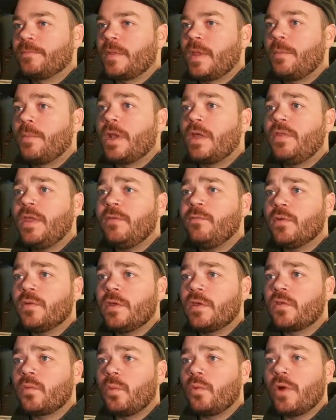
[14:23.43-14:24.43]
But I think for
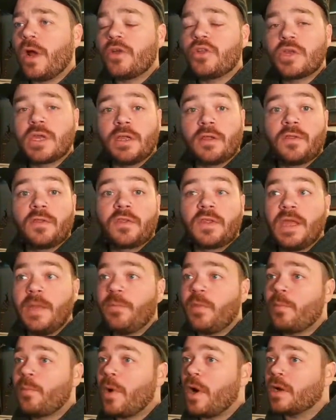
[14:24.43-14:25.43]
this one, we're actually going to skip
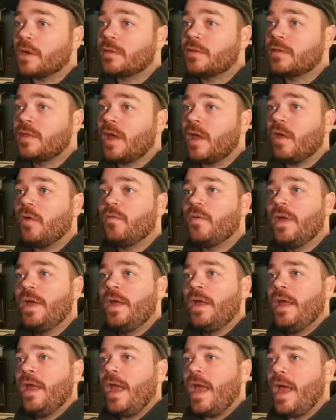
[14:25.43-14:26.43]
the park itself
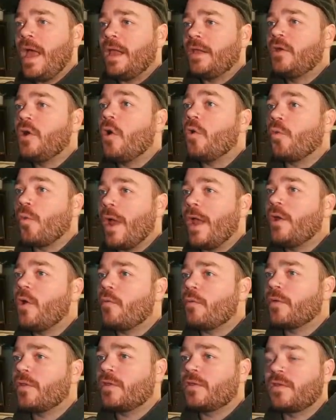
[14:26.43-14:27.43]
and go right
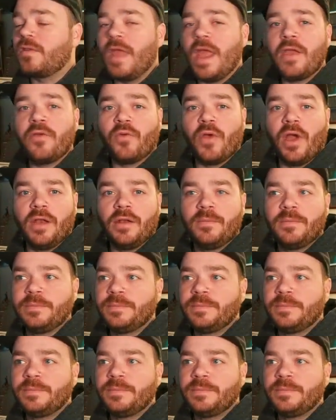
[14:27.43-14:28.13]
over to the snake run.